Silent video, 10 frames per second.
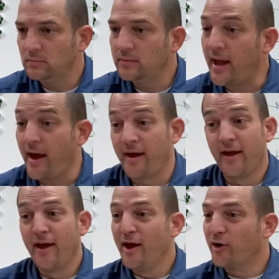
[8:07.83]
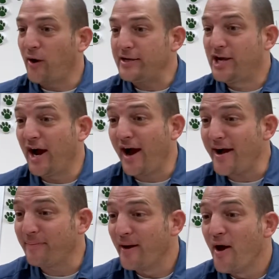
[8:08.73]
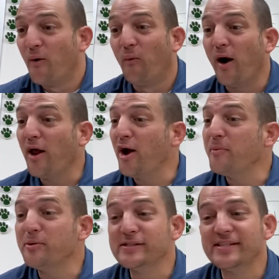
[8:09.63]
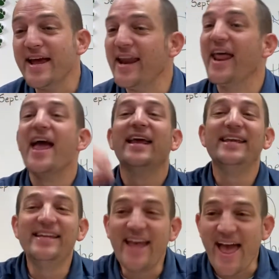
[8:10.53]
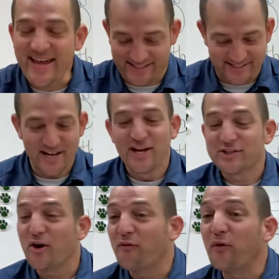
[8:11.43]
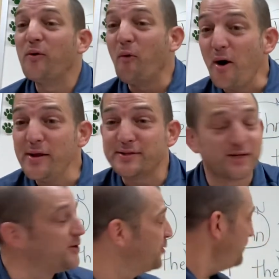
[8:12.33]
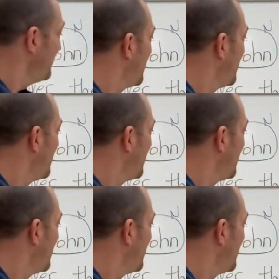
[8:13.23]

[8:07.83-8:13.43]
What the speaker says: Yeah, great job. 100%. Yes. So if we wanted to,